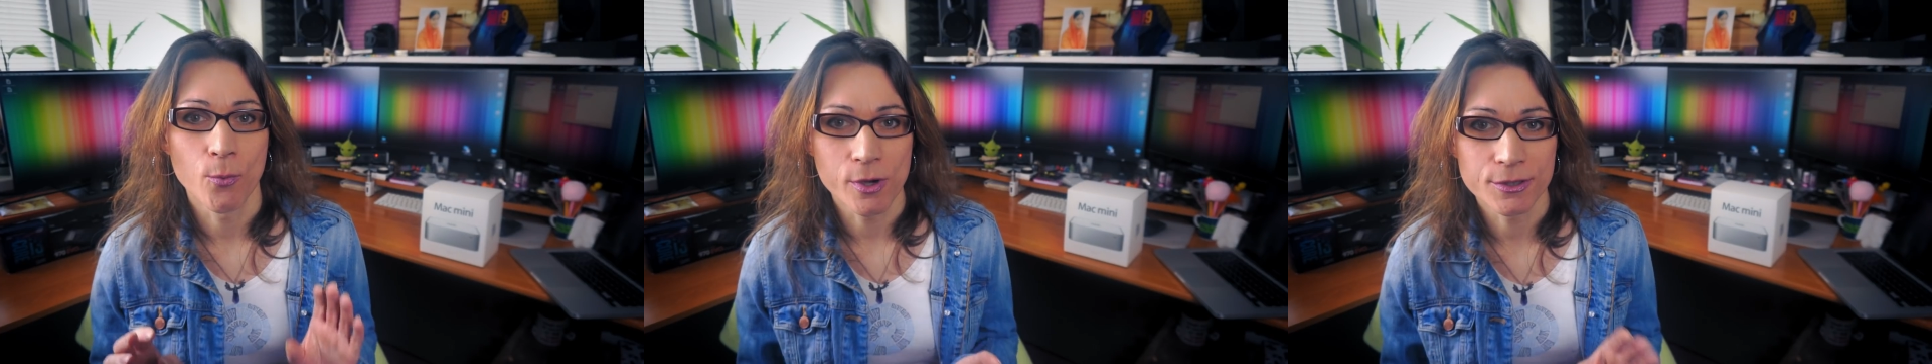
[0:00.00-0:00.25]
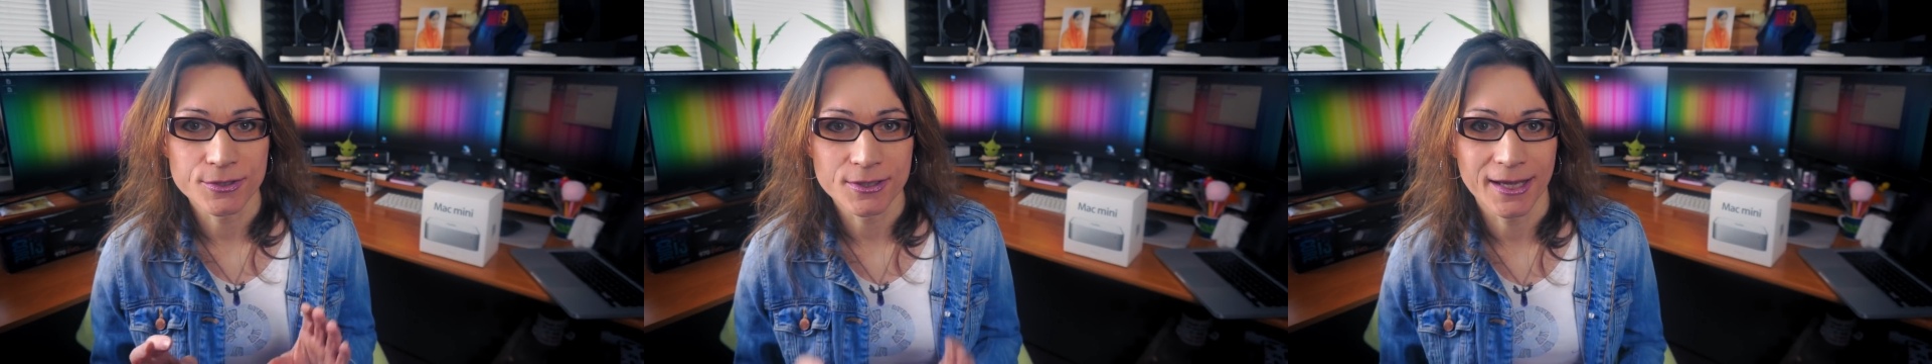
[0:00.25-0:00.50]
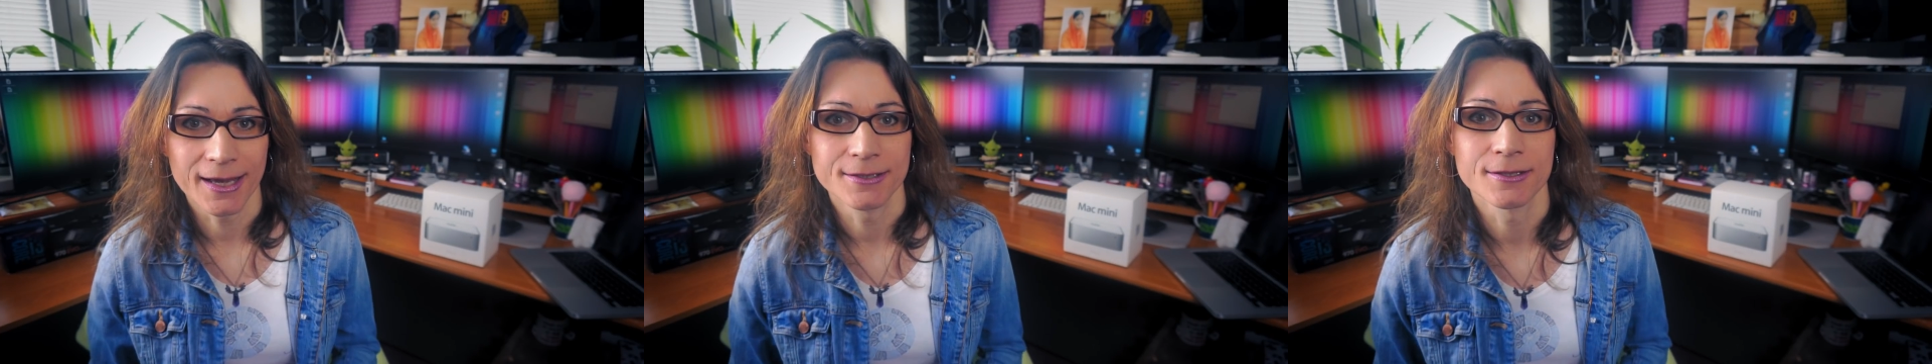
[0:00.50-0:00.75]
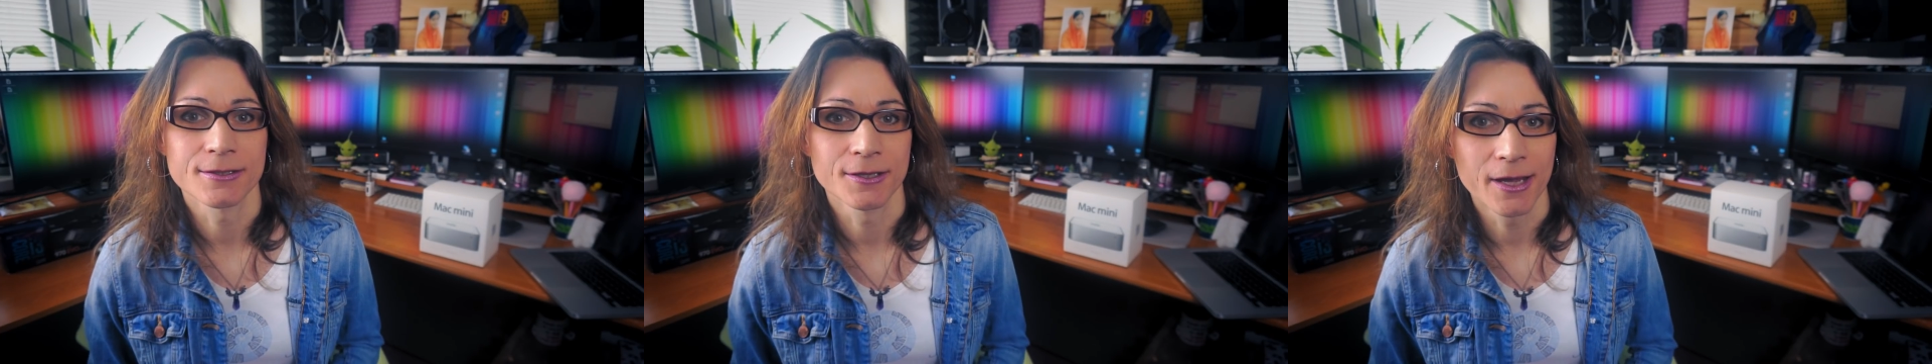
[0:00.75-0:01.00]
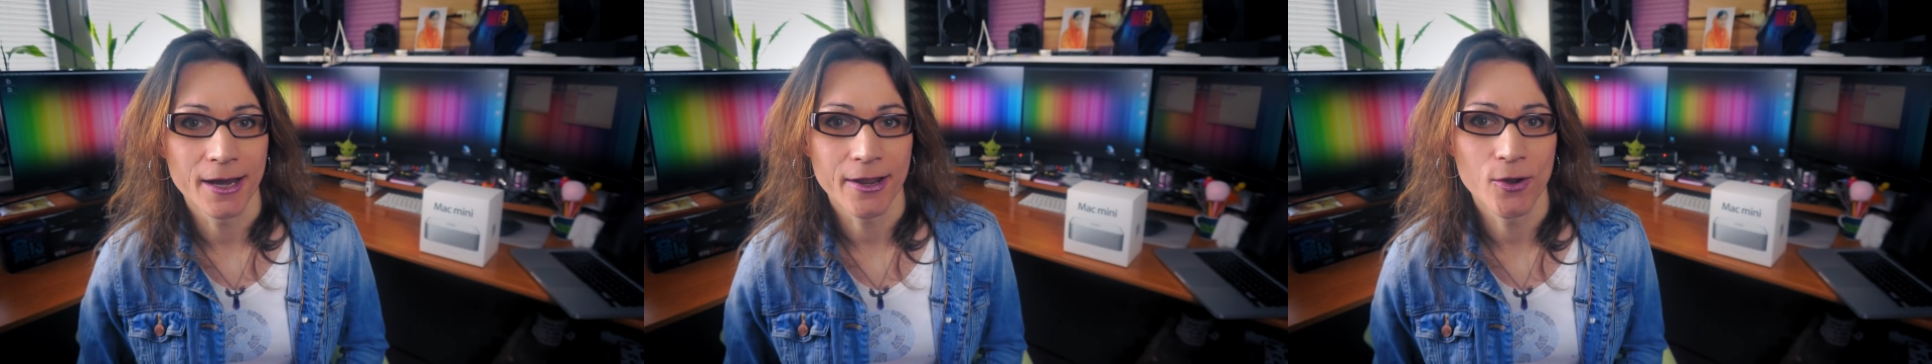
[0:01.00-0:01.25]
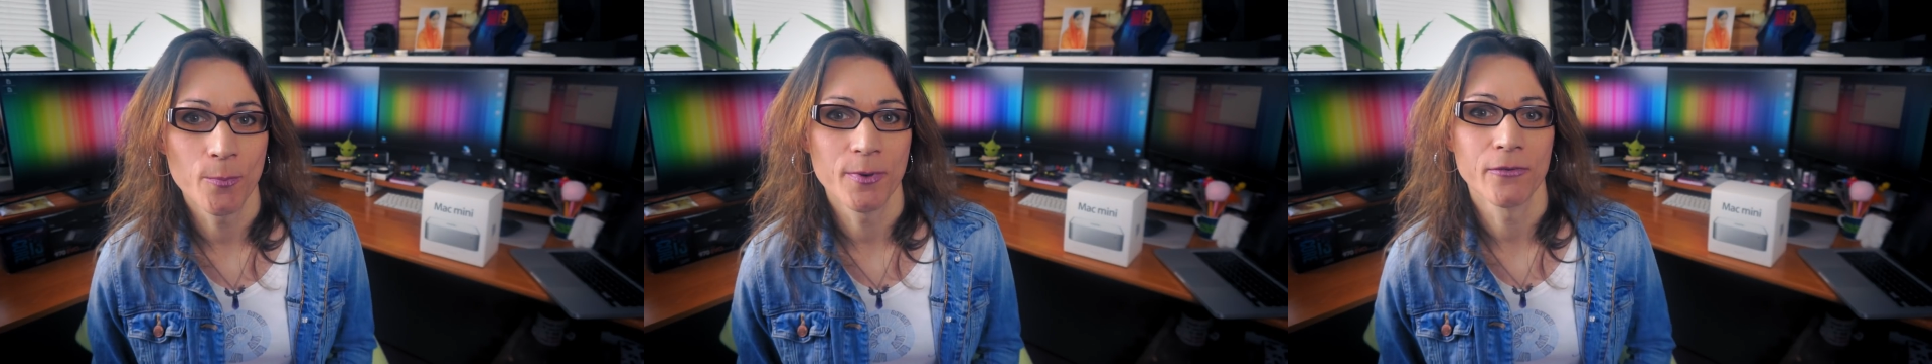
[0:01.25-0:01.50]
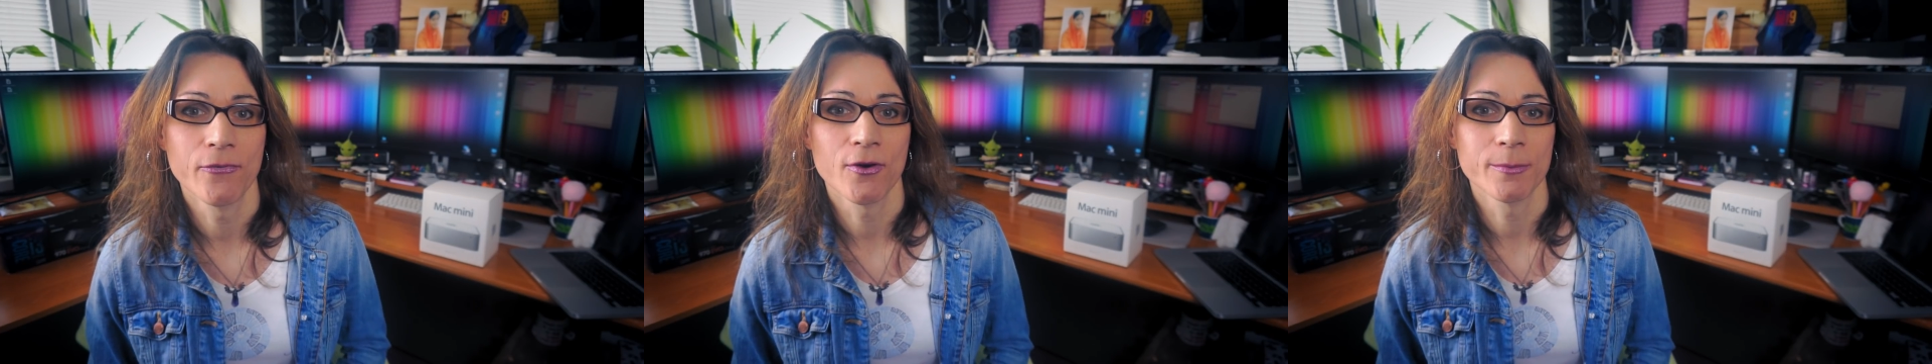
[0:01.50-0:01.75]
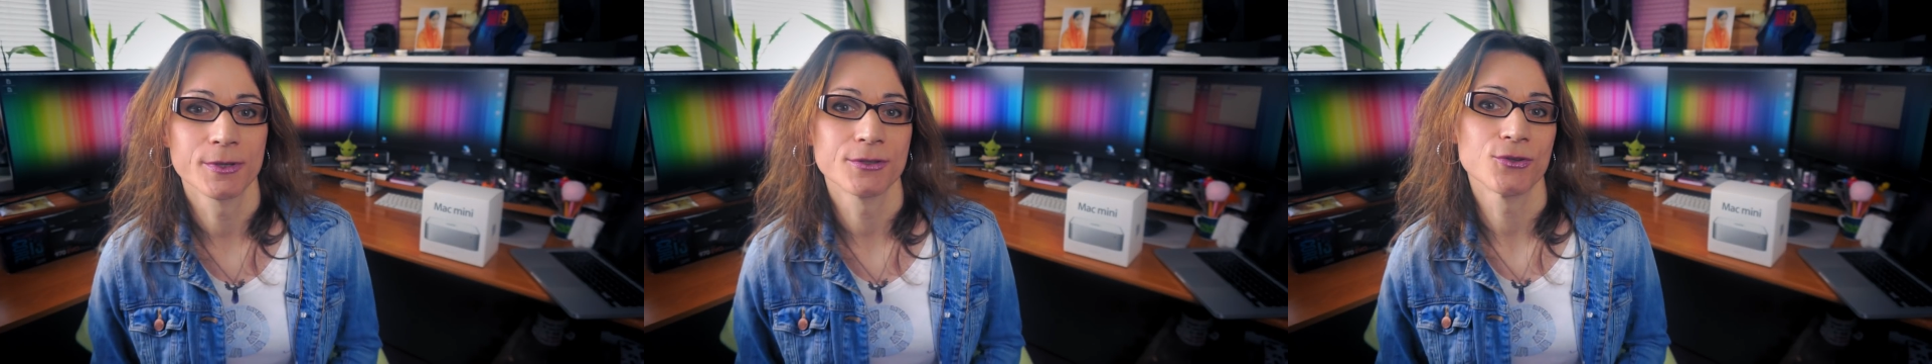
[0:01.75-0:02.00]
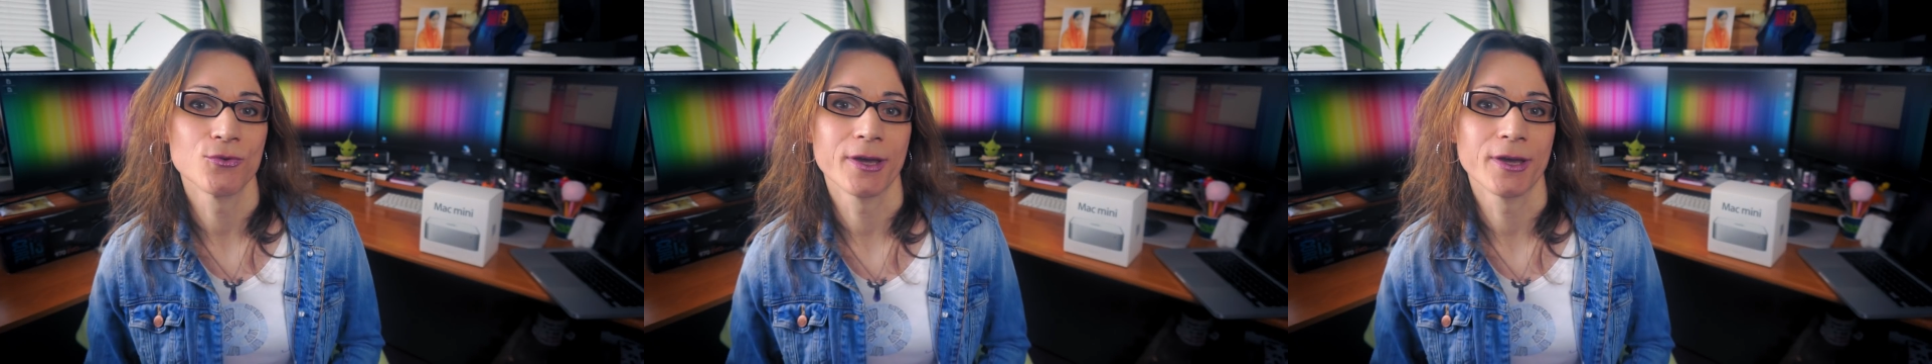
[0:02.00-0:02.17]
worst case scenario performance you